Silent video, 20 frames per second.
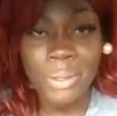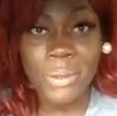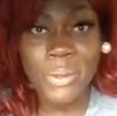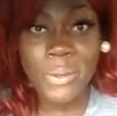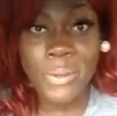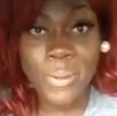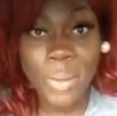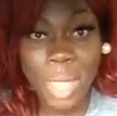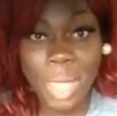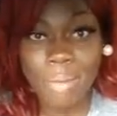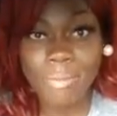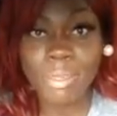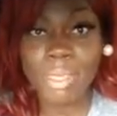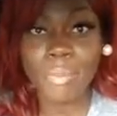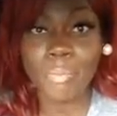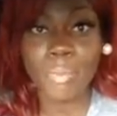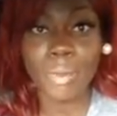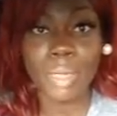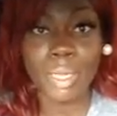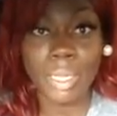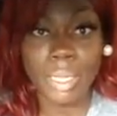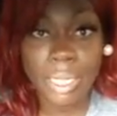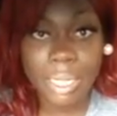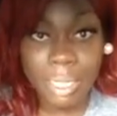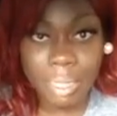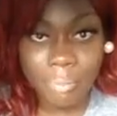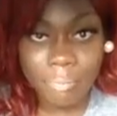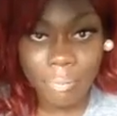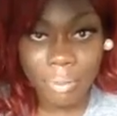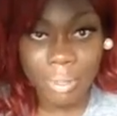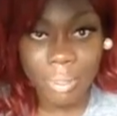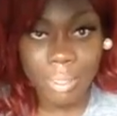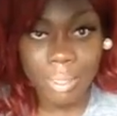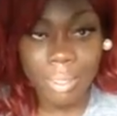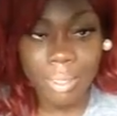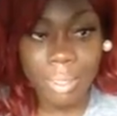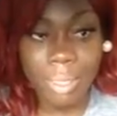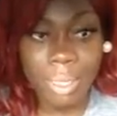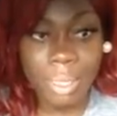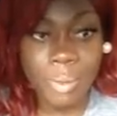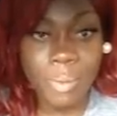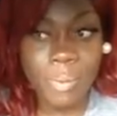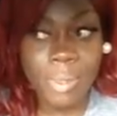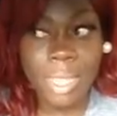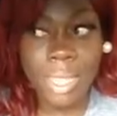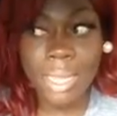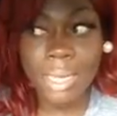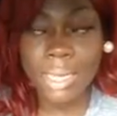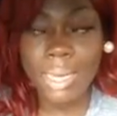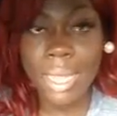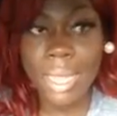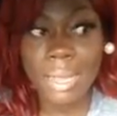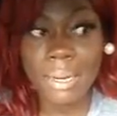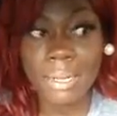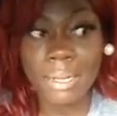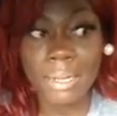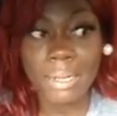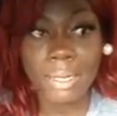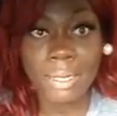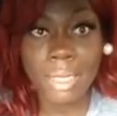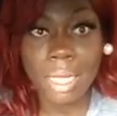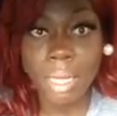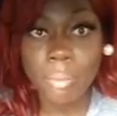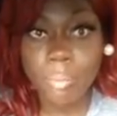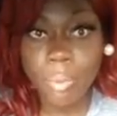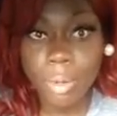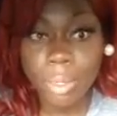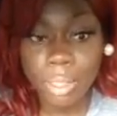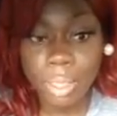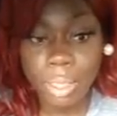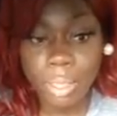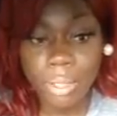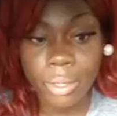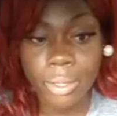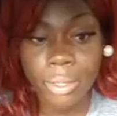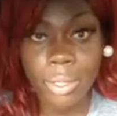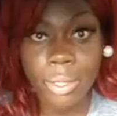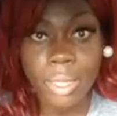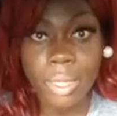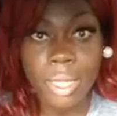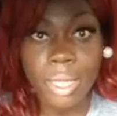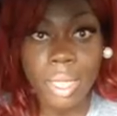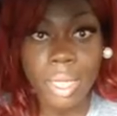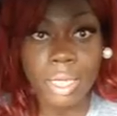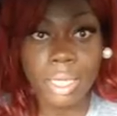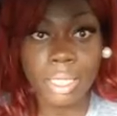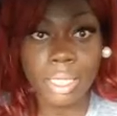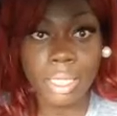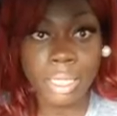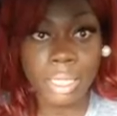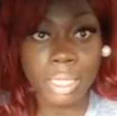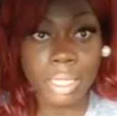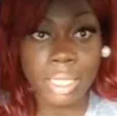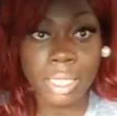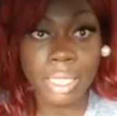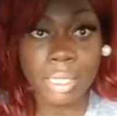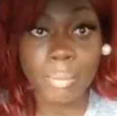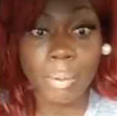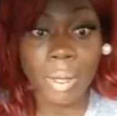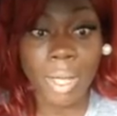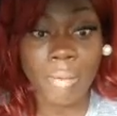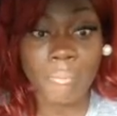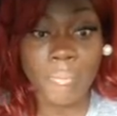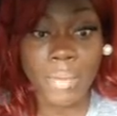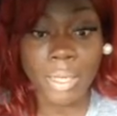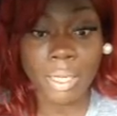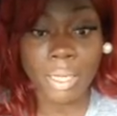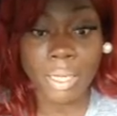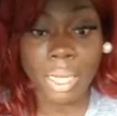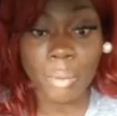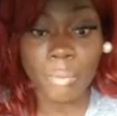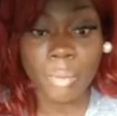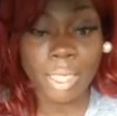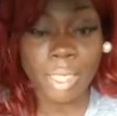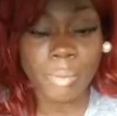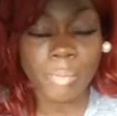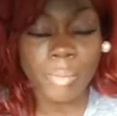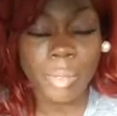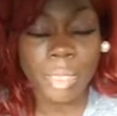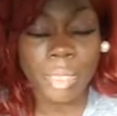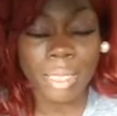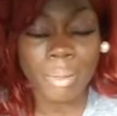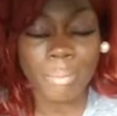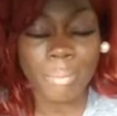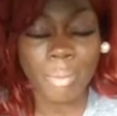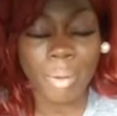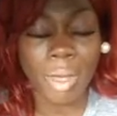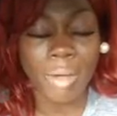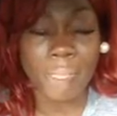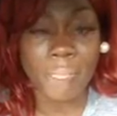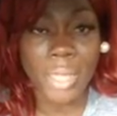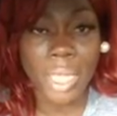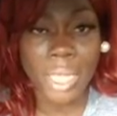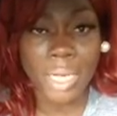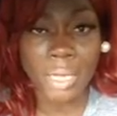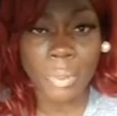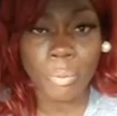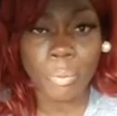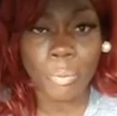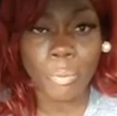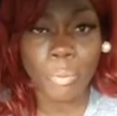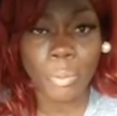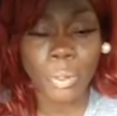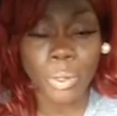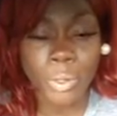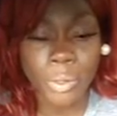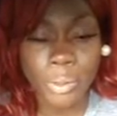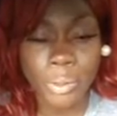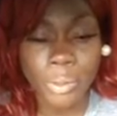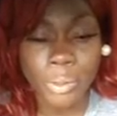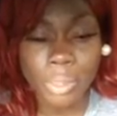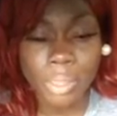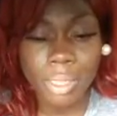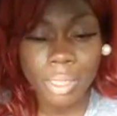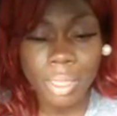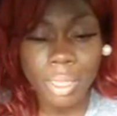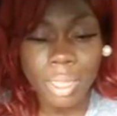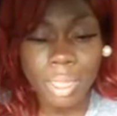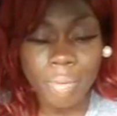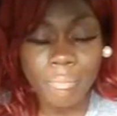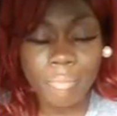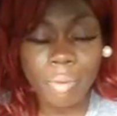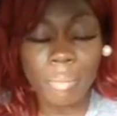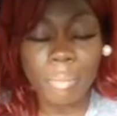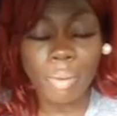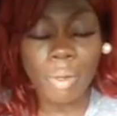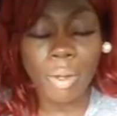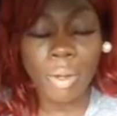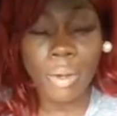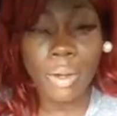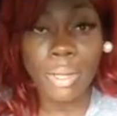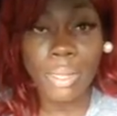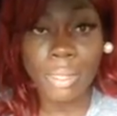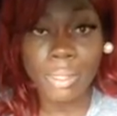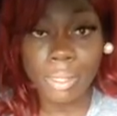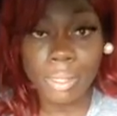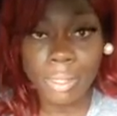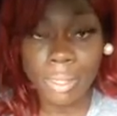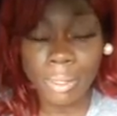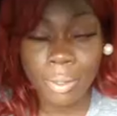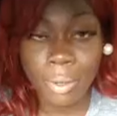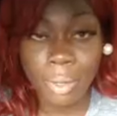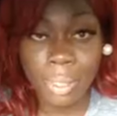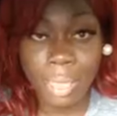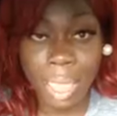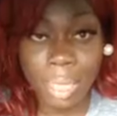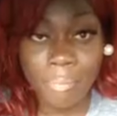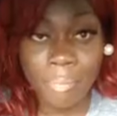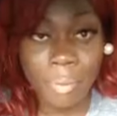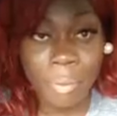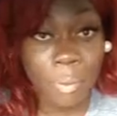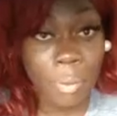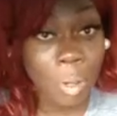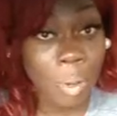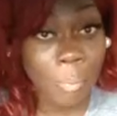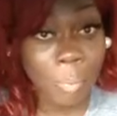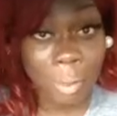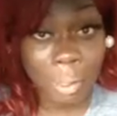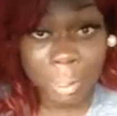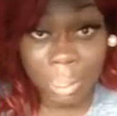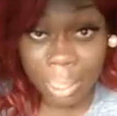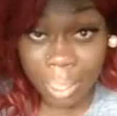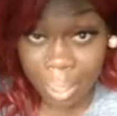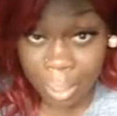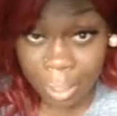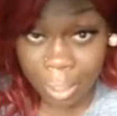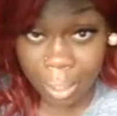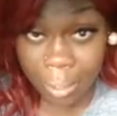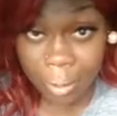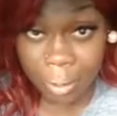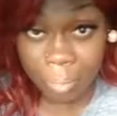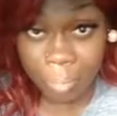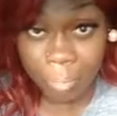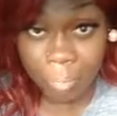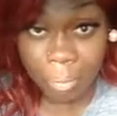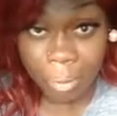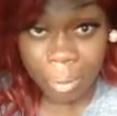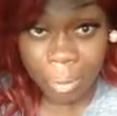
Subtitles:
You have to believe it. You cannot come on here, listen to these prophetic, like we're speaking prophetic words from God into your life, and you don't believe them.